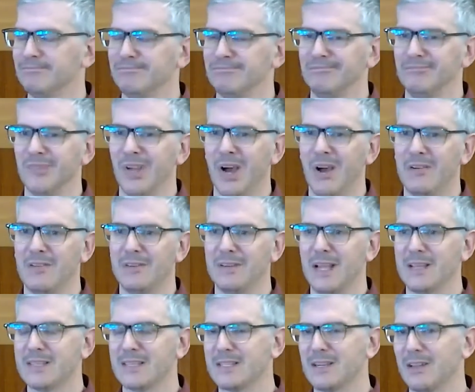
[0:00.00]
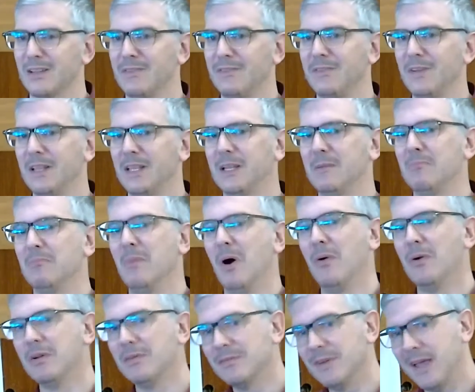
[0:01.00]
not necessarily feeling
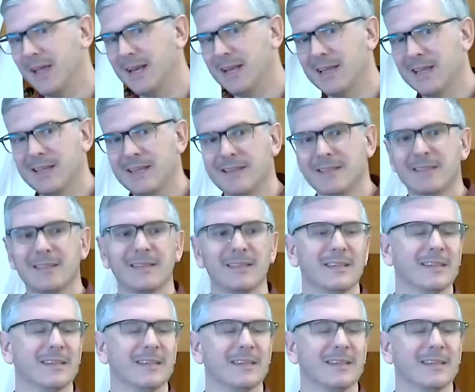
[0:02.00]
motivated,